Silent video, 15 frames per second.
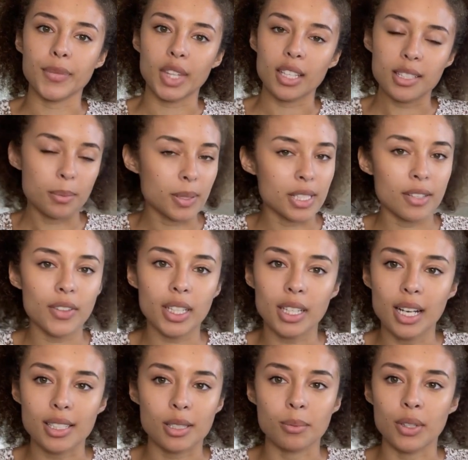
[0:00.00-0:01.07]
specific
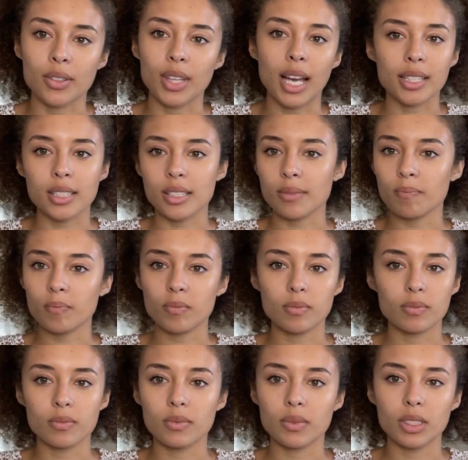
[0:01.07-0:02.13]
customer. That's
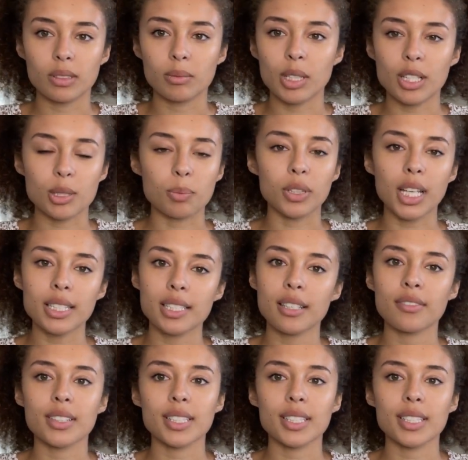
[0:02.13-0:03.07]
there's plenty of